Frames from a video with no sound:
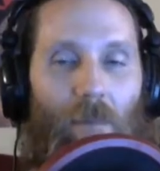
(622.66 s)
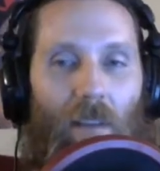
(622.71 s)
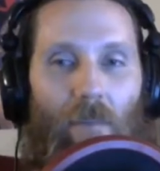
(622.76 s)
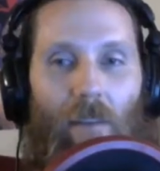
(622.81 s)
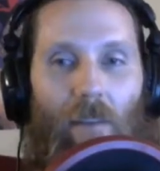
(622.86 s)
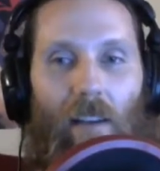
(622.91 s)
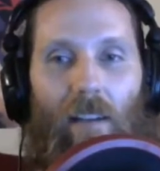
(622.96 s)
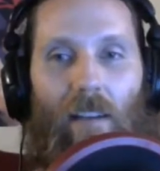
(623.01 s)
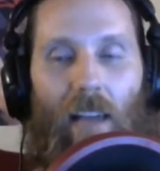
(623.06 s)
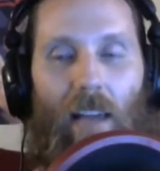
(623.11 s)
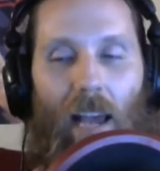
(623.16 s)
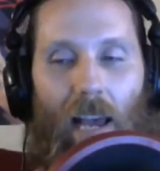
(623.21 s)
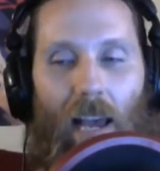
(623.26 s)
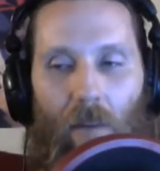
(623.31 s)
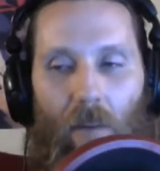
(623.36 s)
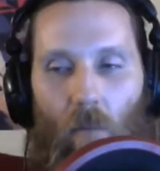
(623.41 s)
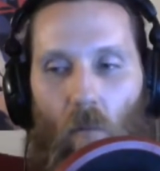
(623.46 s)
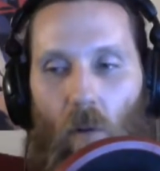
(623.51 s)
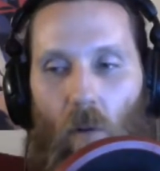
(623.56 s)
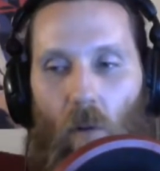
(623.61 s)
if i could
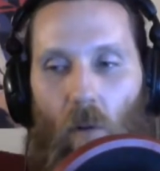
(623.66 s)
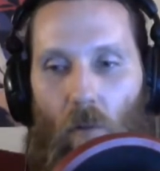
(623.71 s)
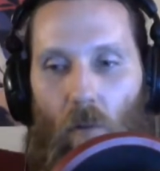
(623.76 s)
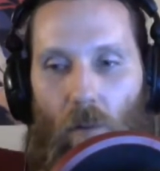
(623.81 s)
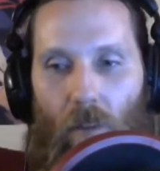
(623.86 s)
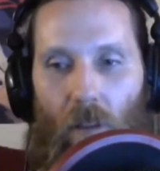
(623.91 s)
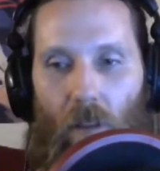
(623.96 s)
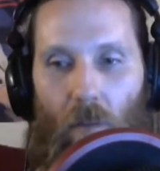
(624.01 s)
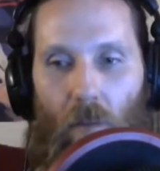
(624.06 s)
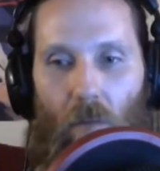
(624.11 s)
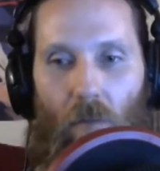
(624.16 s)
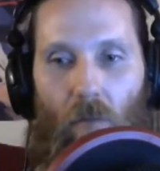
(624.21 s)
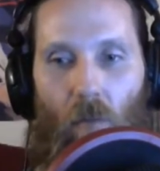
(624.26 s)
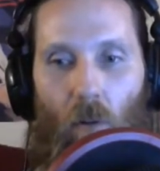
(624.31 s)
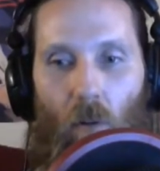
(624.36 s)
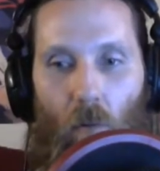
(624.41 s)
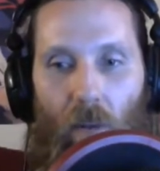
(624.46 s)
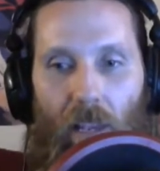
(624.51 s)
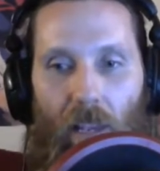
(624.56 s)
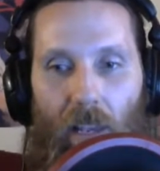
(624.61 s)
add one more thing
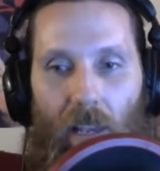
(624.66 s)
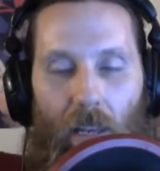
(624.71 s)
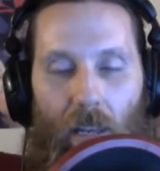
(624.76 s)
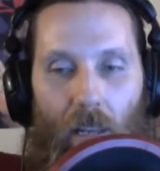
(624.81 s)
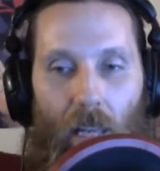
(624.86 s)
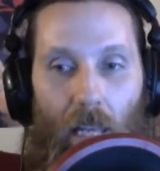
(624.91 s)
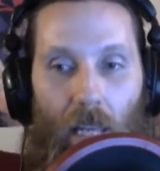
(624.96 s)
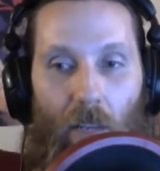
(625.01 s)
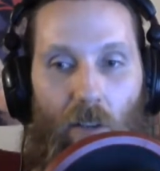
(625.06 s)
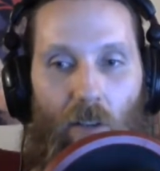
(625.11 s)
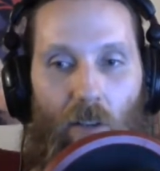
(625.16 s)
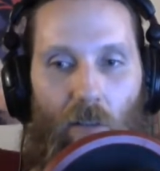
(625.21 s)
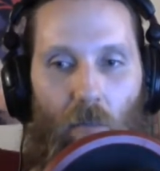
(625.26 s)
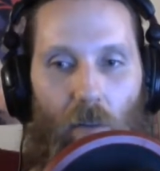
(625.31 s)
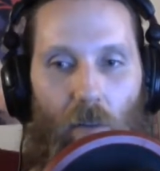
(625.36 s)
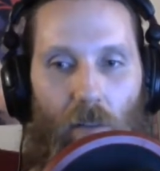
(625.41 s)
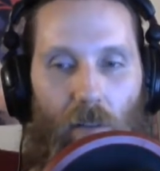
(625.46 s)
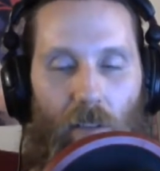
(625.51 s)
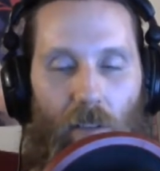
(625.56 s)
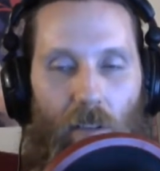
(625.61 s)
before we get into
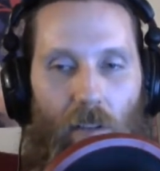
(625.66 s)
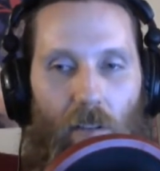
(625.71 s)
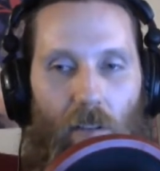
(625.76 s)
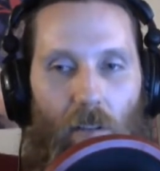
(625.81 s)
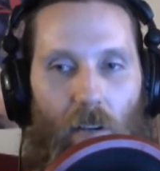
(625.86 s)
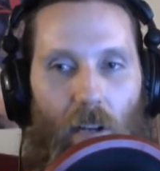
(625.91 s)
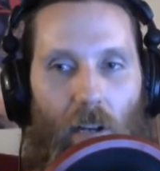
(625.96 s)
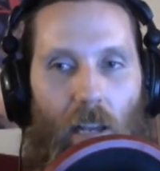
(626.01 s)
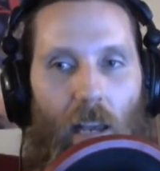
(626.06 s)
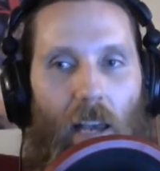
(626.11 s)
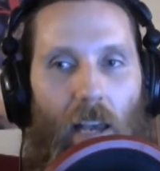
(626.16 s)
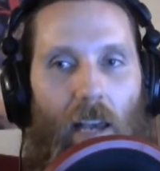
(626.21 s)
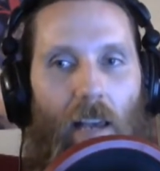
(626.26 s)
spoiler territory